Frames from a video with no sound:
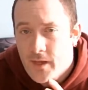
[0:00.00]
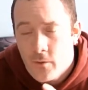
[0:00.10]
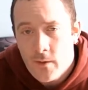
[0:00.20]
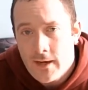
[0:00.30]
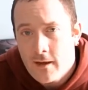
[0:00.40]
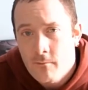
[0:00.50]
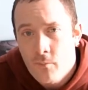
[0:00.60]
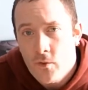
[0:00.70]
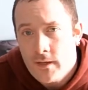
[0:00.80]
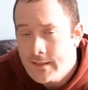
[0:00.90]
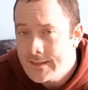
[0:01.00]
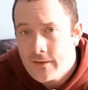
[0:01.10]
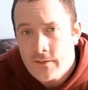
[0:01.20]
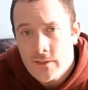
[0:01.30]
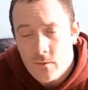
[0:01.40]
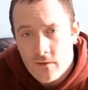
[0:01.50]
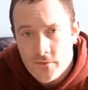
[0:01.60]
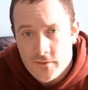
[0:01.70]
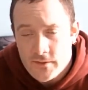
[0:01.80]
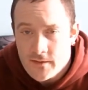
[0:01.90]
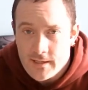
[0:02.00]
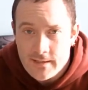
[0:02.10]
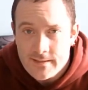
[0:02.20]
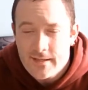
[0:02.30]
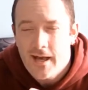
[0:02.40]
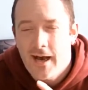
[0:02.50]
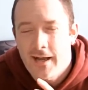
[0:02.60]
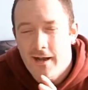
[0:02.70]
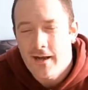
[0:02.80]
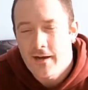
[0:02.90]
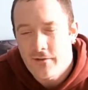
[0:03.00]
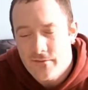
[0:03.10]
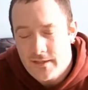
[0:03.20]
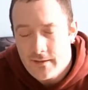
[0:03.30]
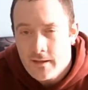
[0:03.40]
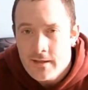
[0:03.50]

I went out and bought it a day or two after its release, and I loved it.